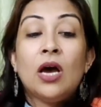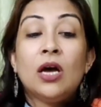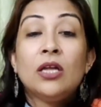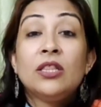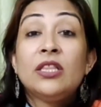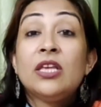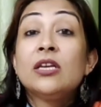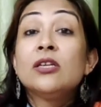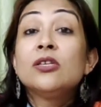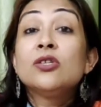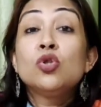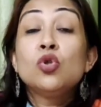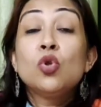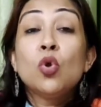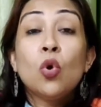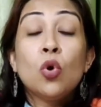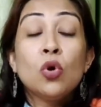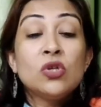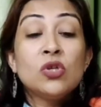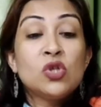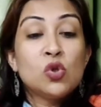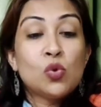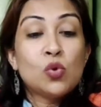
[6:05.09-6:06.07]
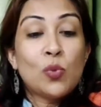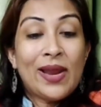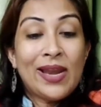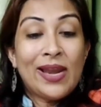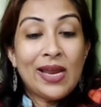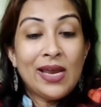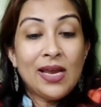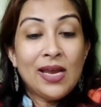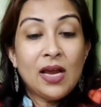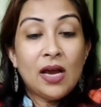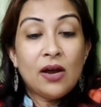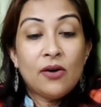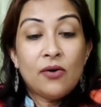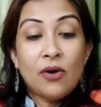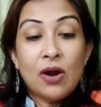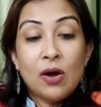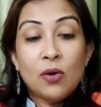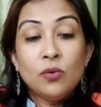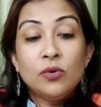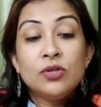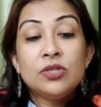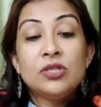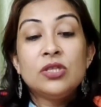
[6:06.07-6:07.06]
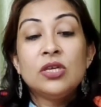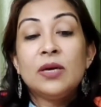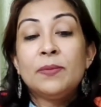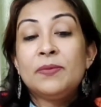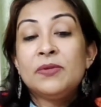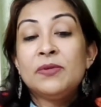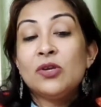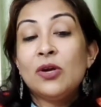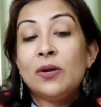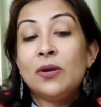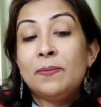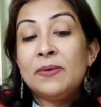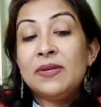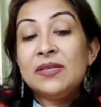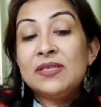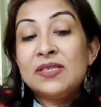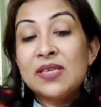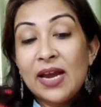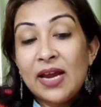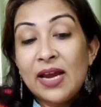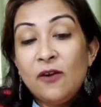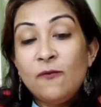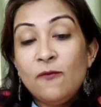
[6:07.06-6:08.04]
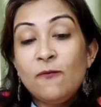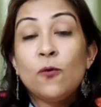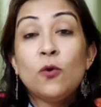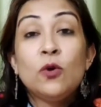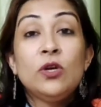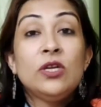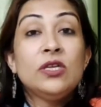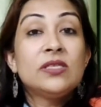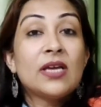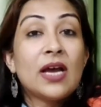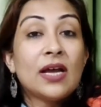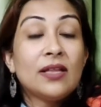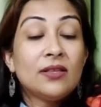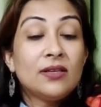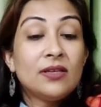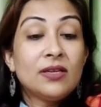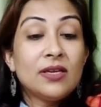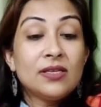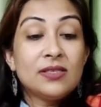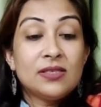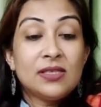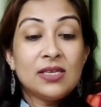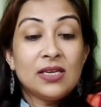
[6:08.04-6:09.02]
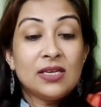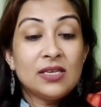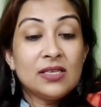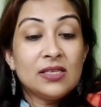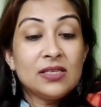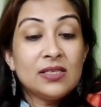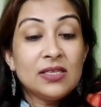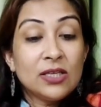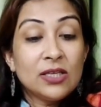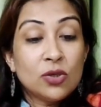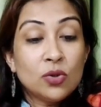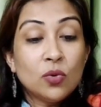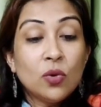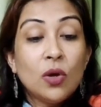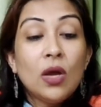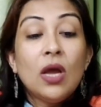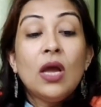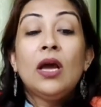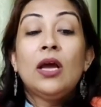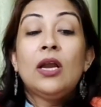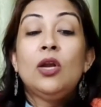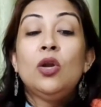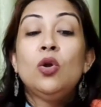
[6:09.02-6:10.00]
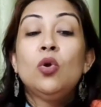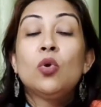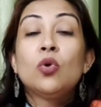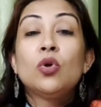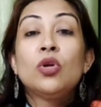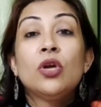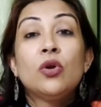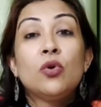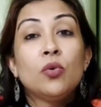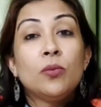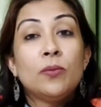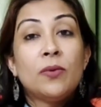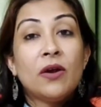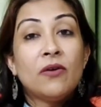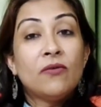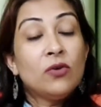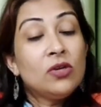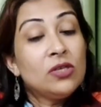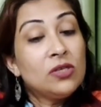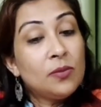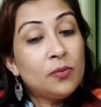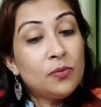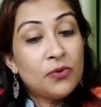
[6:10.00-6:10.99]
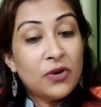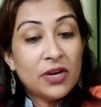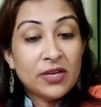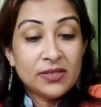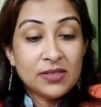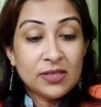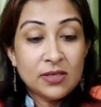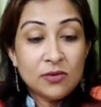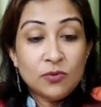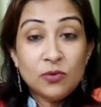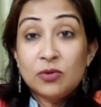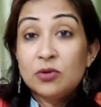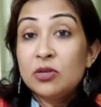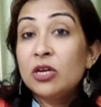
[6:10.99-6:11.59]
There is no swelling around the episiotomy site. Foley's catheter is seen in situ. Lochia rubra was present.